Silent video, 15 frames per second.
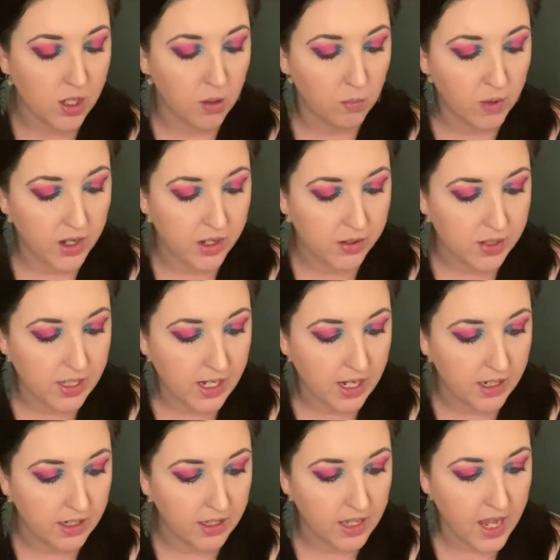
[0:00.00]
on where you
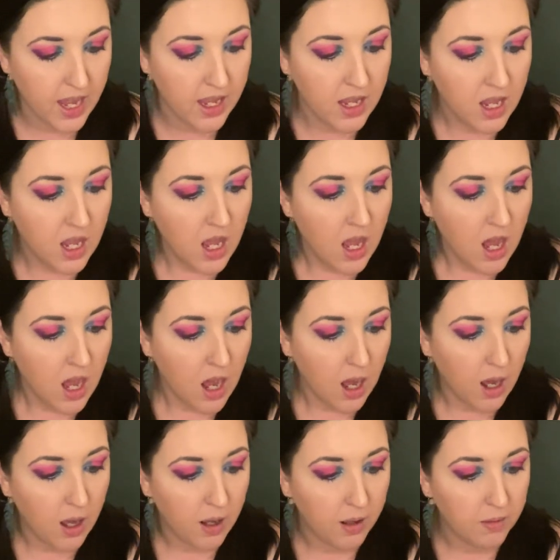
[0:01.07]
stand in that.
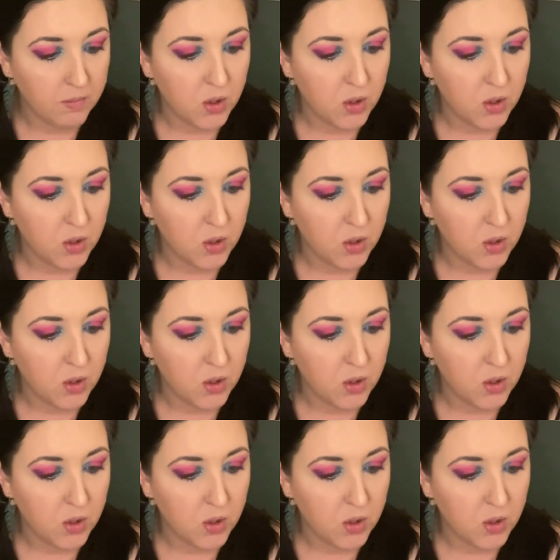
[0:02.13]
Um,